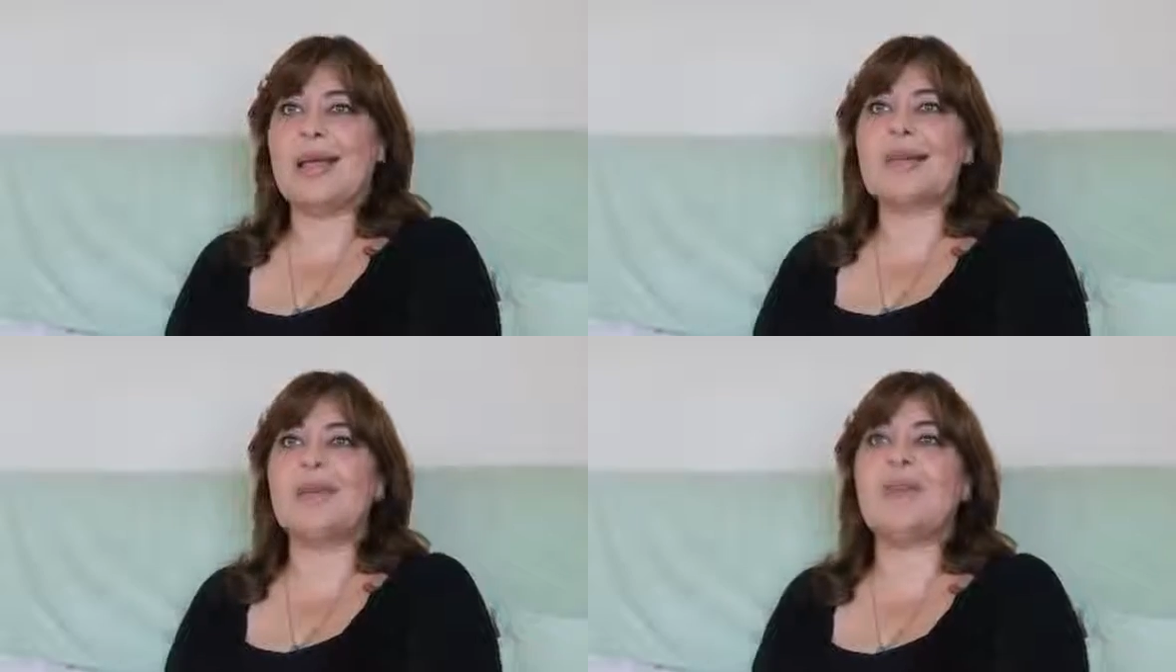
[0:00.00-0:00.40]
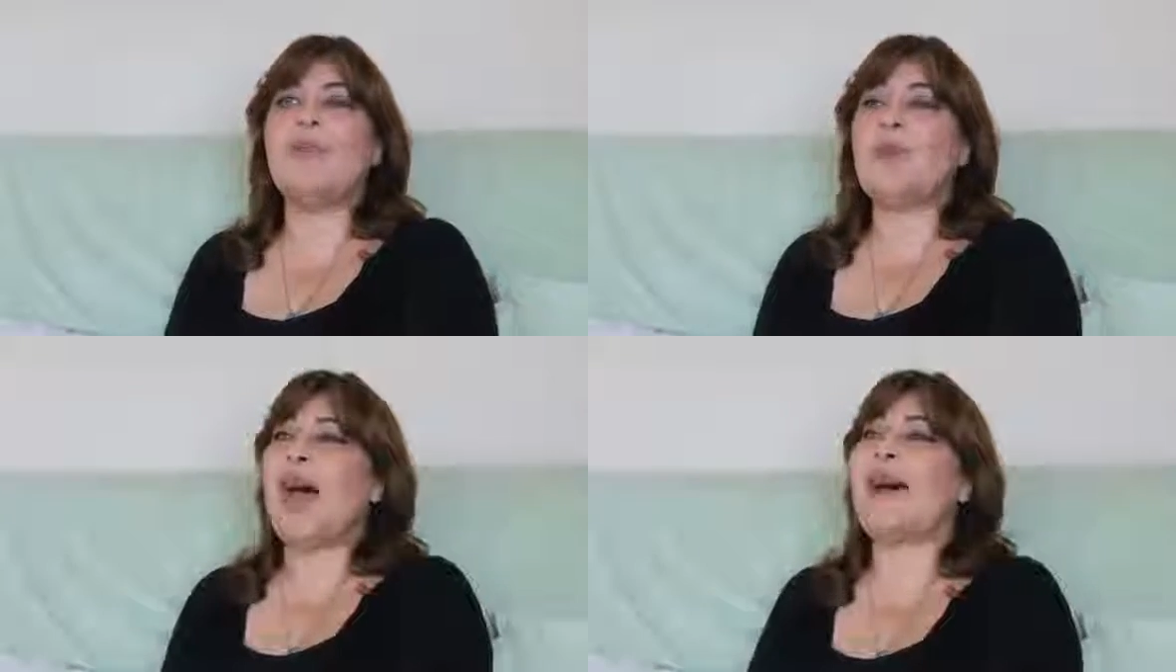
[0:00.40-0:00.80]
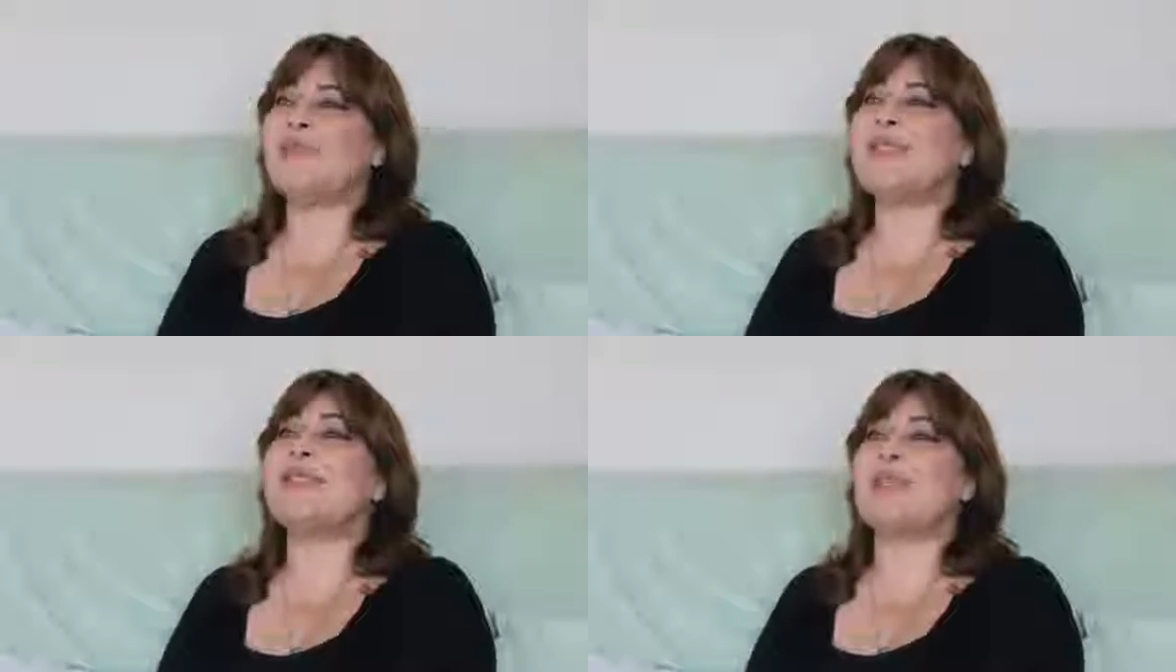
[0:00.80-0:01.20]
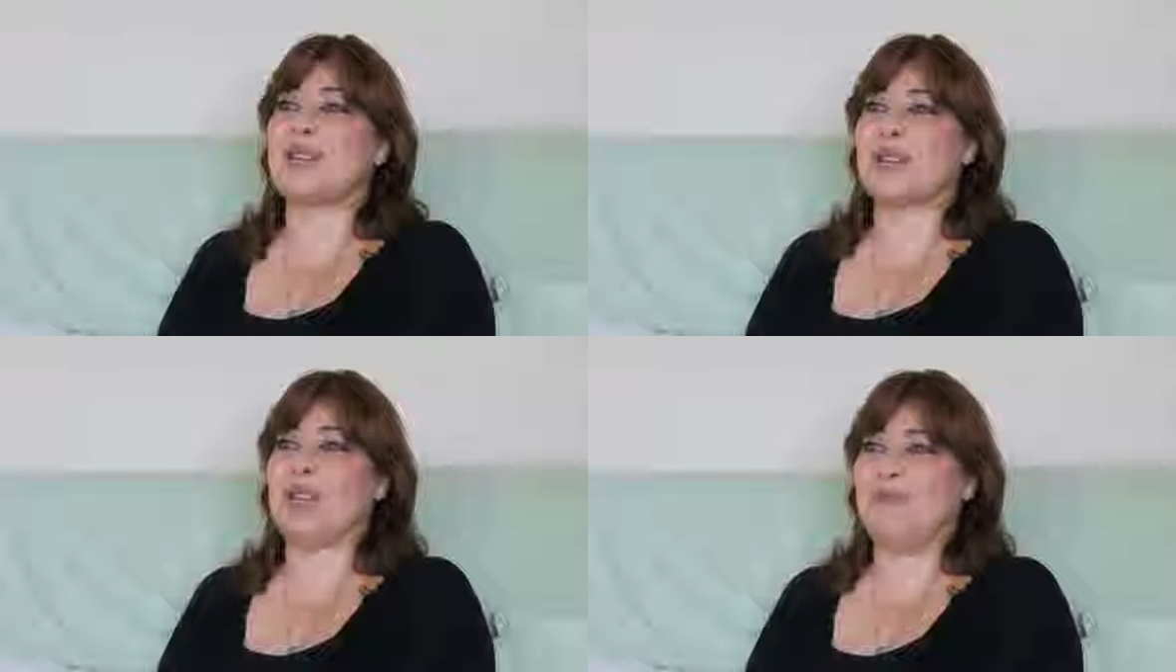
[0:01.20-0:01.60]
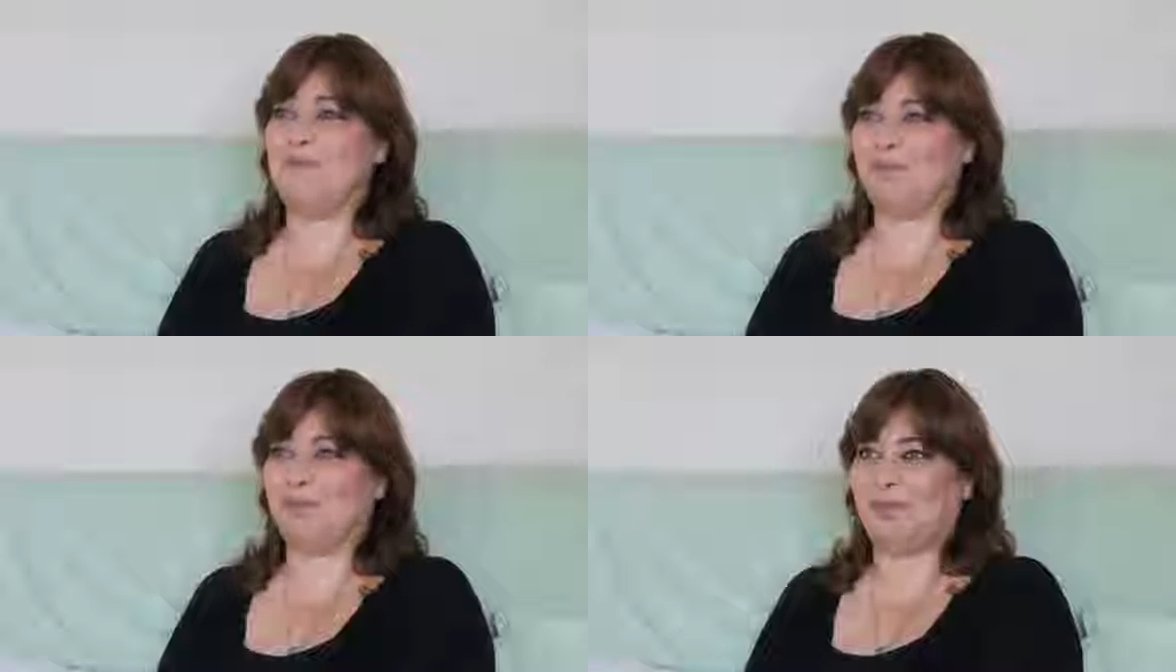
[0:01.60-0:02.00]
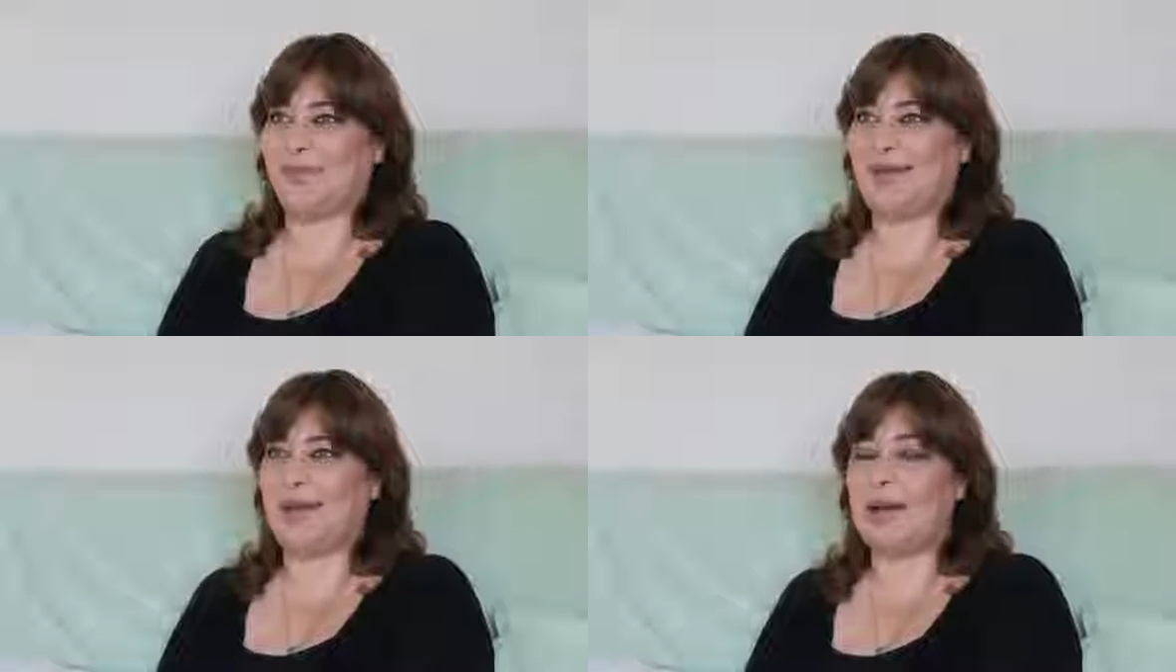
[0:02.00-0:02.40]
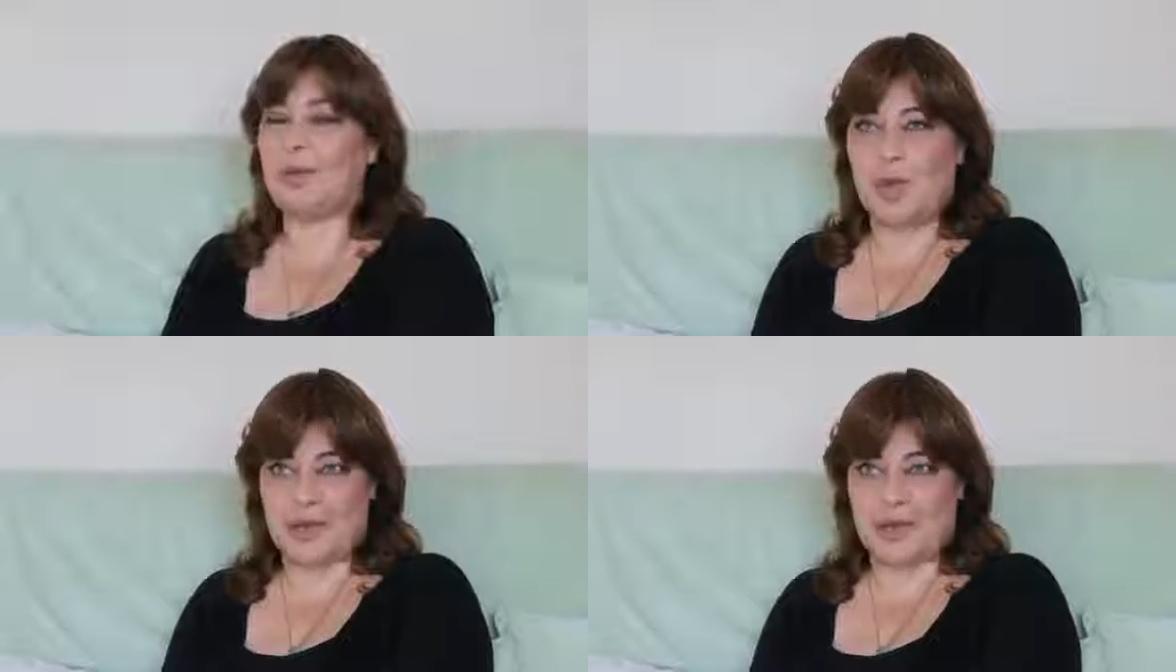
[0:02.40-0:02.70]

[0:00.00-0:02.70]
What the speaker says: So if you have this regime, a